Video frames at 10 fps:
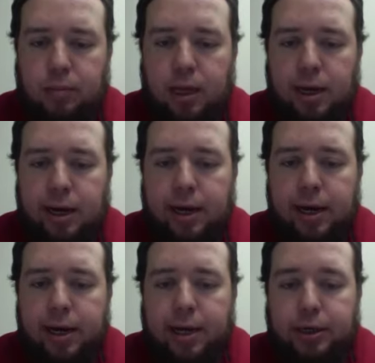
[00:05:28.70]

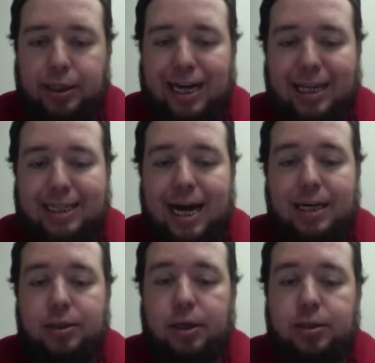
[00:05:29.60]
Your Scott's Guide
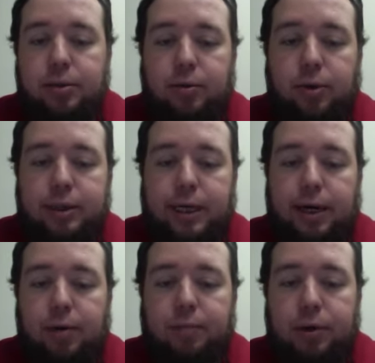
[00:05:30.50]
is also going to
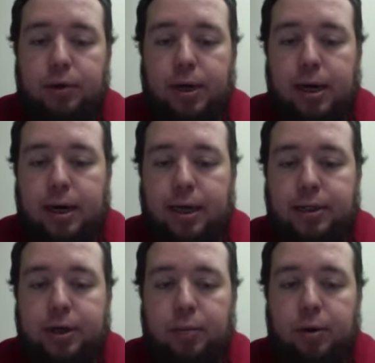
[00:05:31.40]
help you
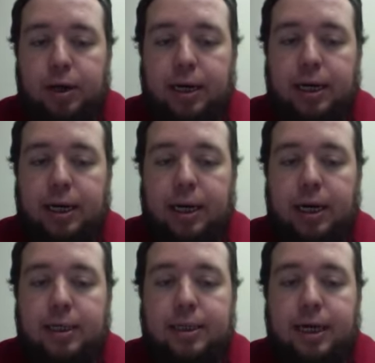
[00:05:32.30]
interpret any
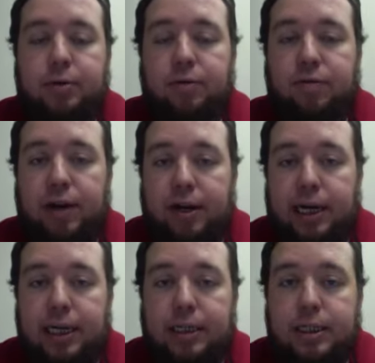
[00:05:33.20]
textual
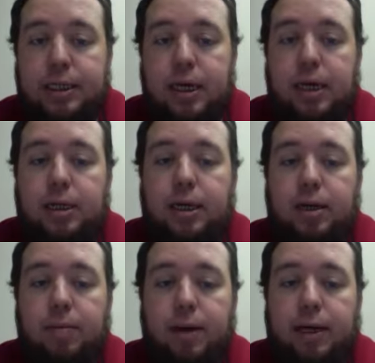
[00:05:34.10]
variants that
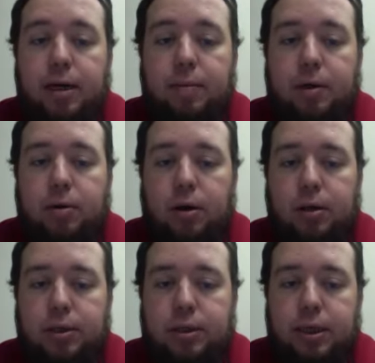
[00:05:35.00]
you may come
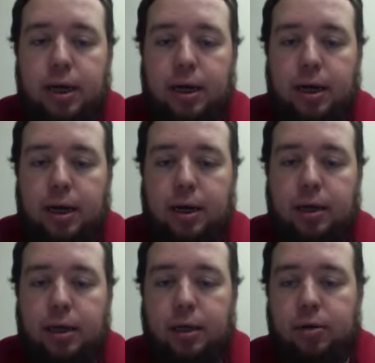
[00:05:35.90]
across,
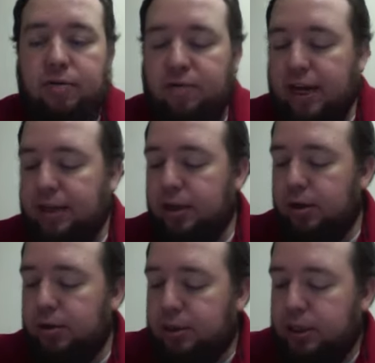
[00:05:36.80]
and you'll find
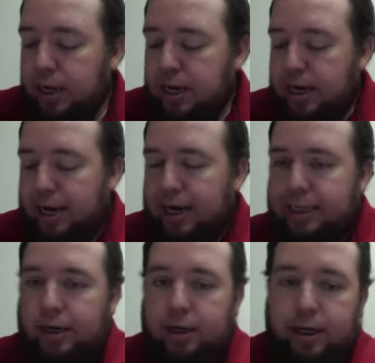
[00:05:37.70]
those
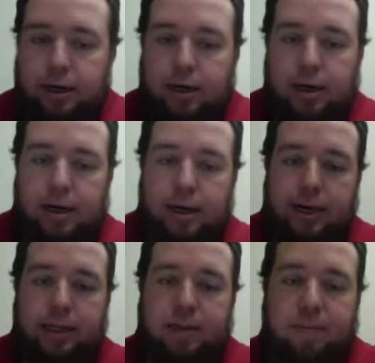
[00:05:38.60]
down here
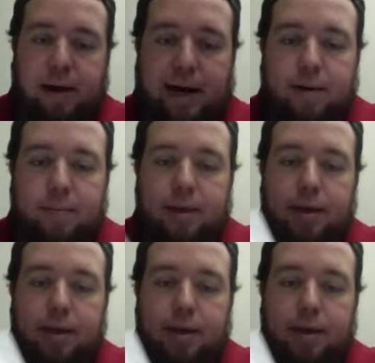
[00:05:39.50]
at the bottom